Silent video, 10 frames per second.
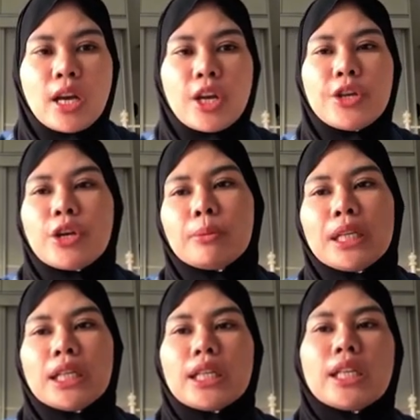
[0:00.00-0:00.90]

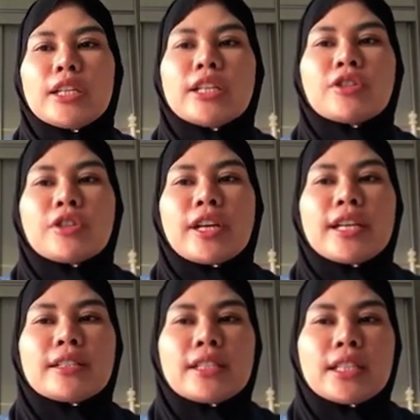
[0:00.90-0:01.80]
Normally natural
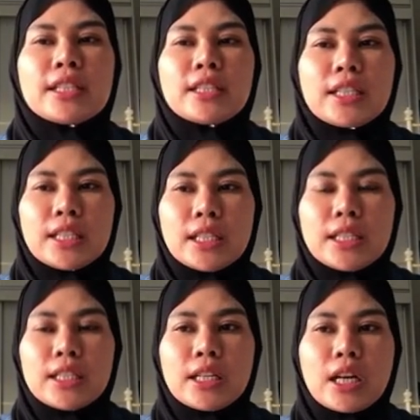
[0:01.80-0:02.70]

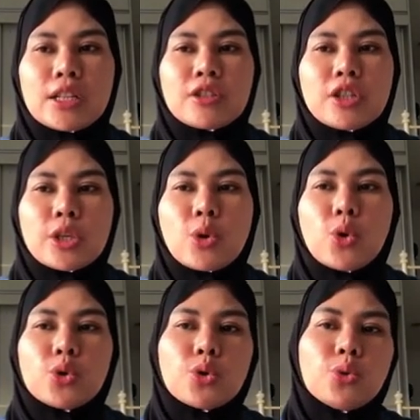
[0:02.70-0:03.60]
acidity
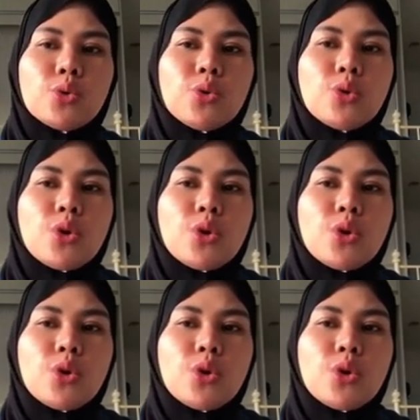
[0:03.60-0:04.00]
CO2